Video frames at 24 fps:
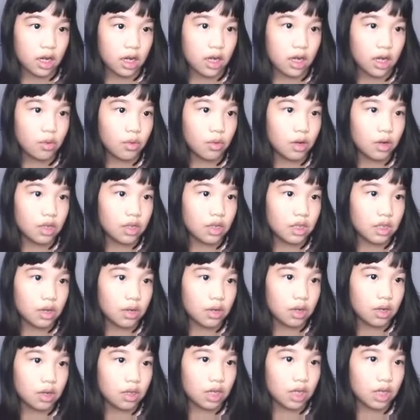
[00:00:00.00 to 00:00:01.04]
Where is
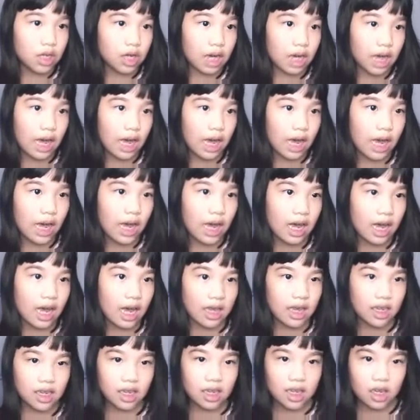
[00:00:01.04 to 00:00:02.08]
it? Aha!
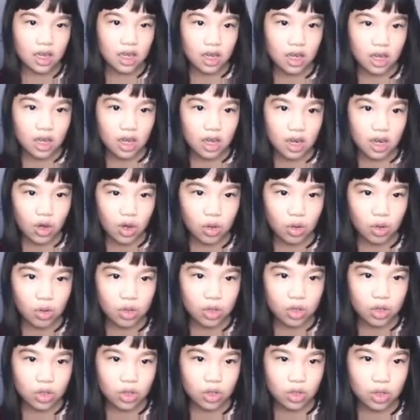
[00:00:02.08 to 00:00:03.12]
Go
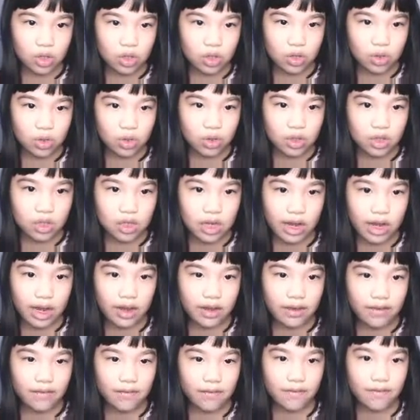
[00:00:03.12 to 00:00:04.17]
to dot
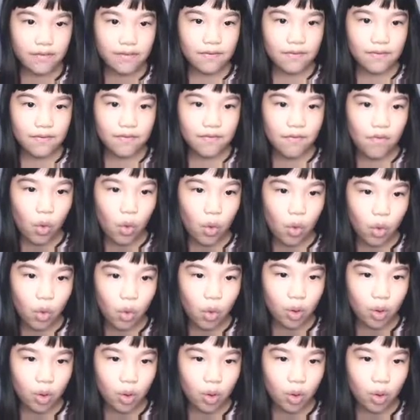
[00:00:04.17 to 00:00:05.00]
4.